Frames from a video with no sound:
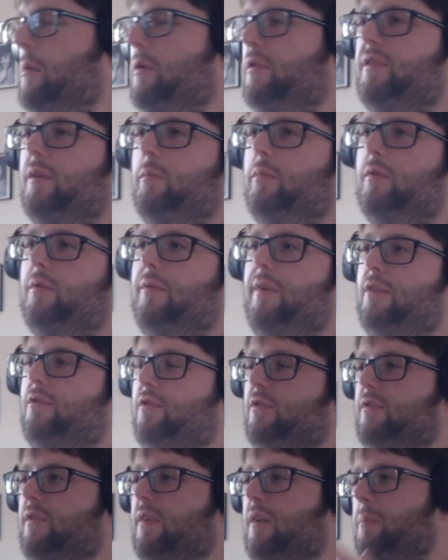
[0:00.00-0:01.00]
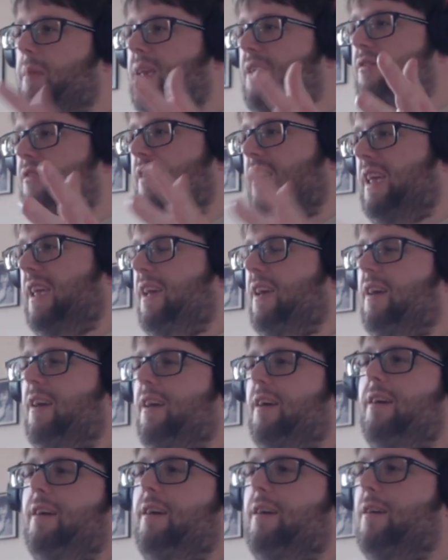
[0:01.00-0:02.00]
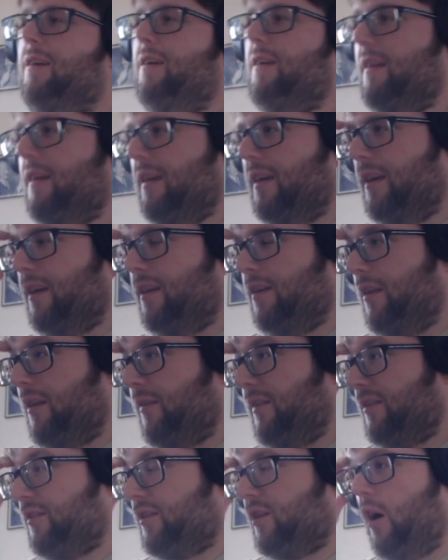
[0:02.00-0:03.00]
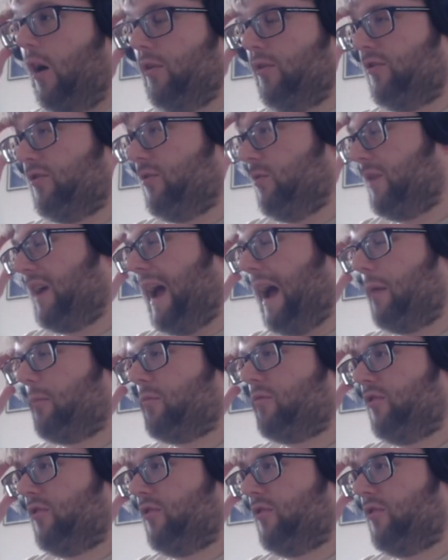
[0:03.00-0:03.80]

simple when it's just on a PC. None of this console capture